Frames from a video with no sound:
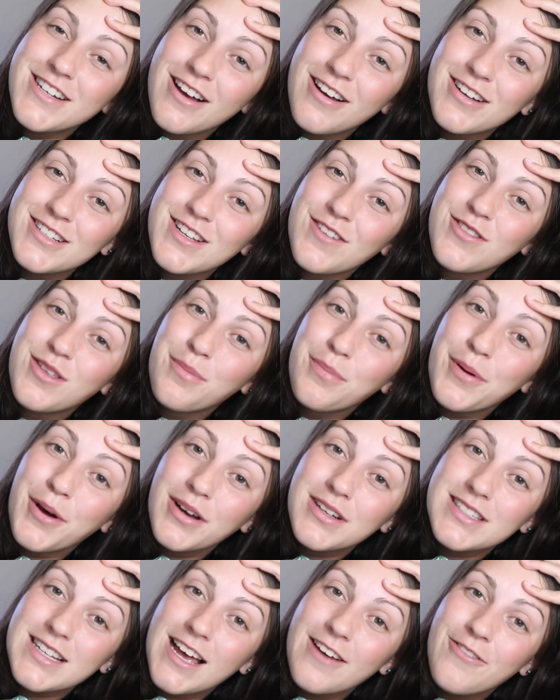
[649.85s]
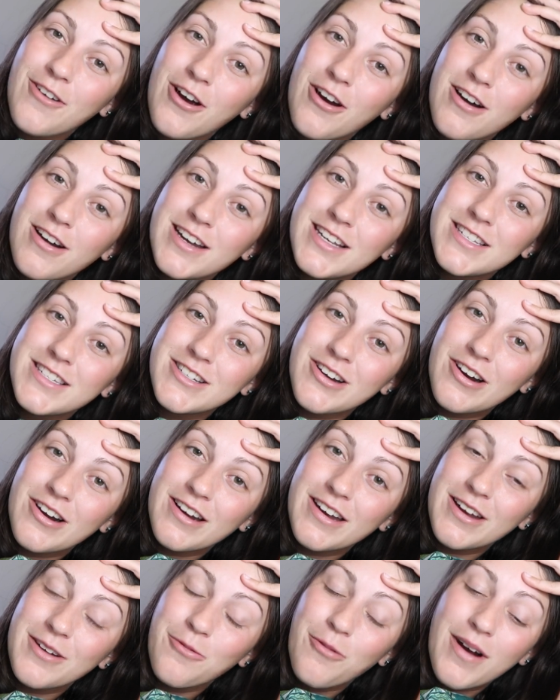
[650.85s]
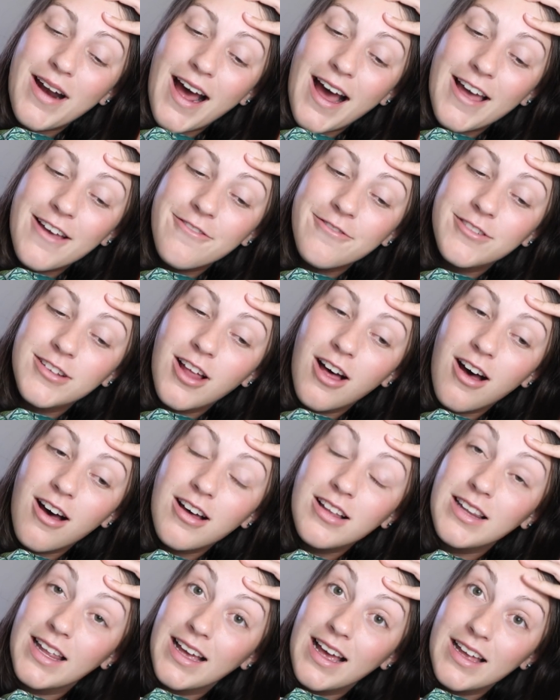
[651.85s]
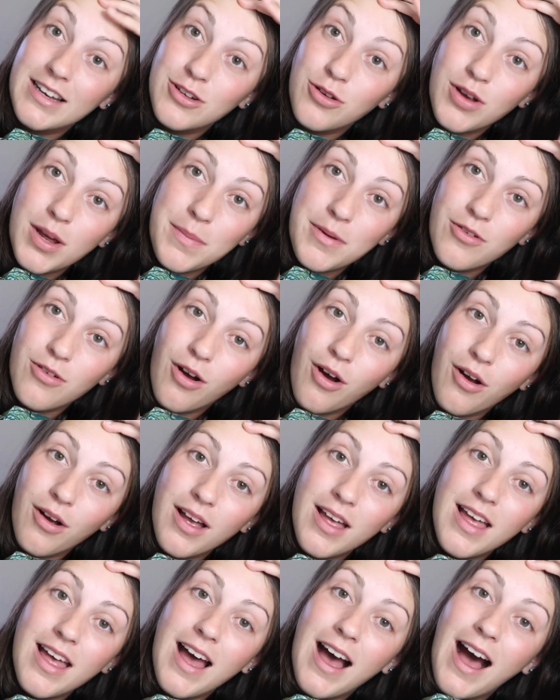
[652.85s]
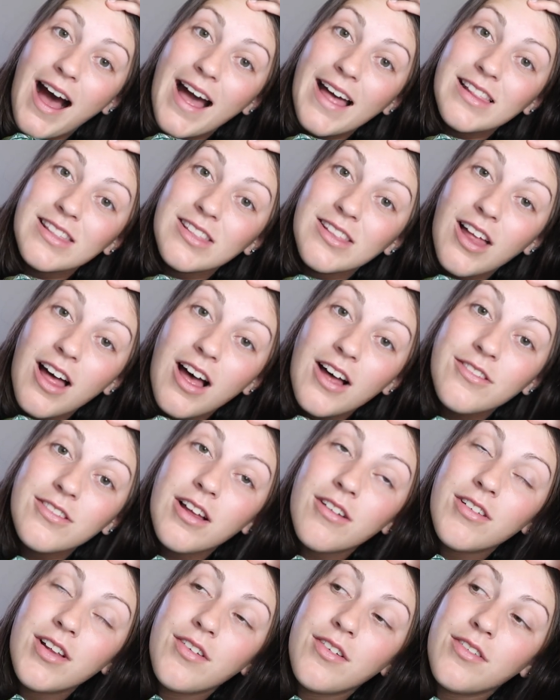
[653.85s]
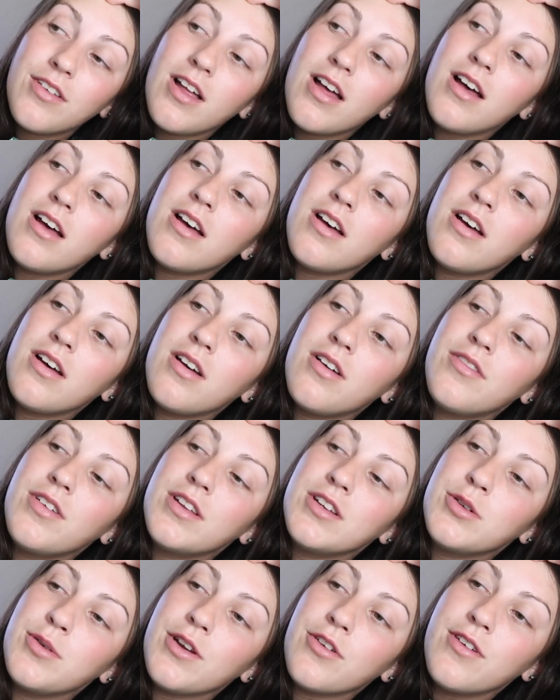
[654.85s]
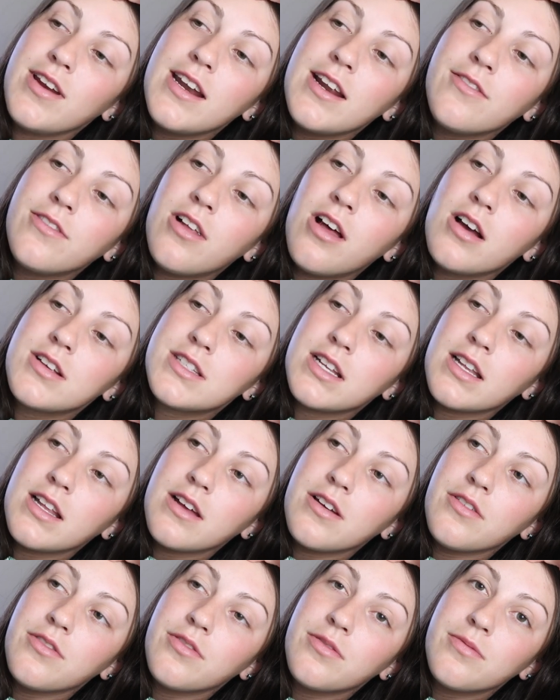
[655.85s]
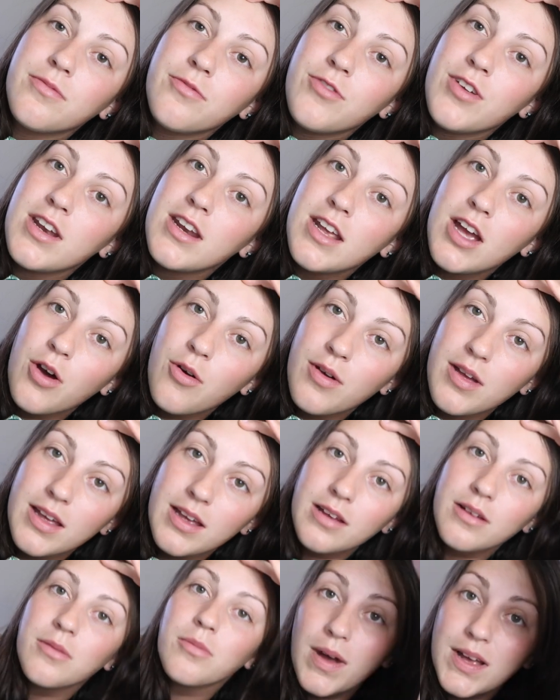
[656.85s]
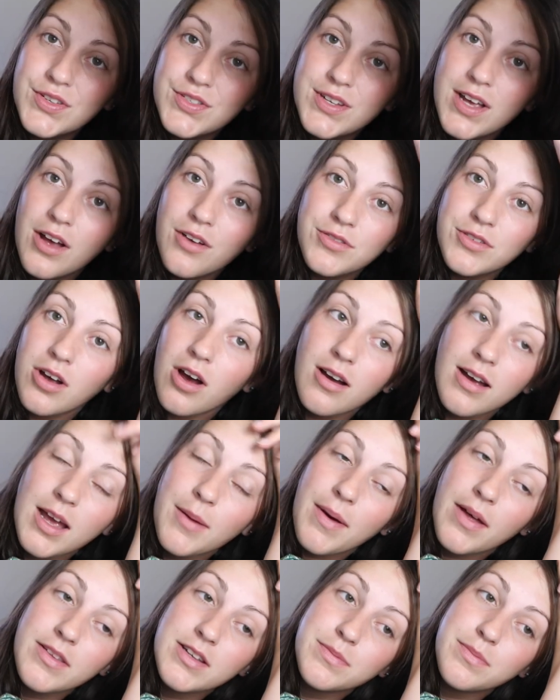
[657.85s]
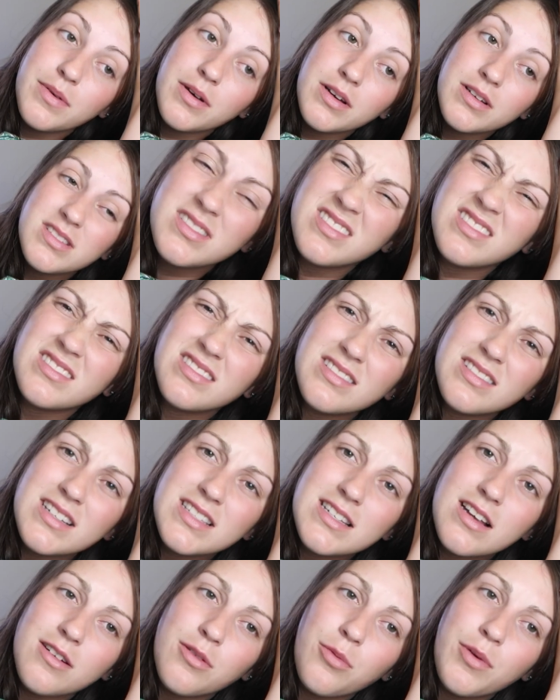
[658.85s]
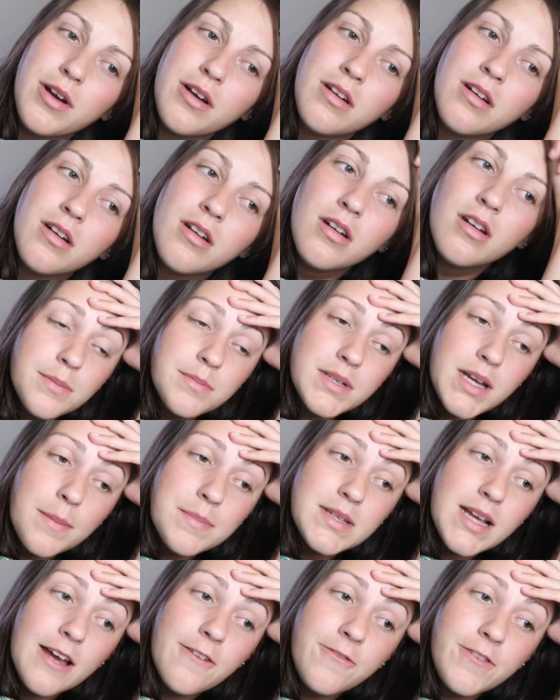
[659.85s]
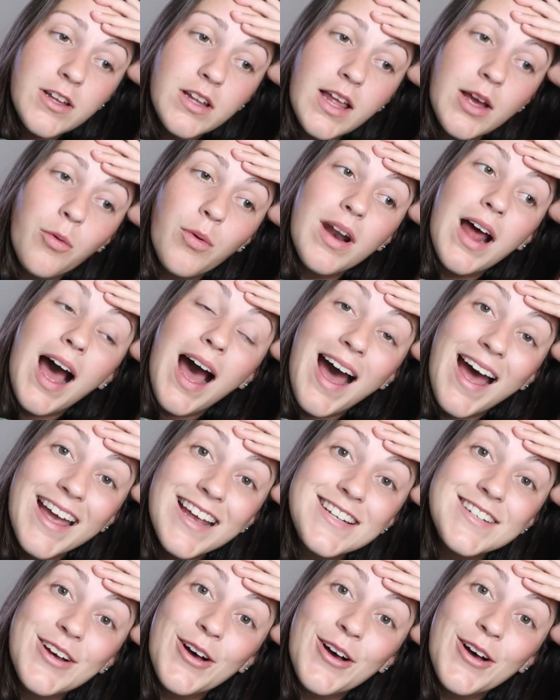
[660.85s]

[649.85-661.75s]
chunks of the books I've already started. When I vlog, like, don't get me wrong, I love, love, love, love doing reading vlogs. I love videoing myself talking about these books. That sounded weird. Sometimes I feel like when I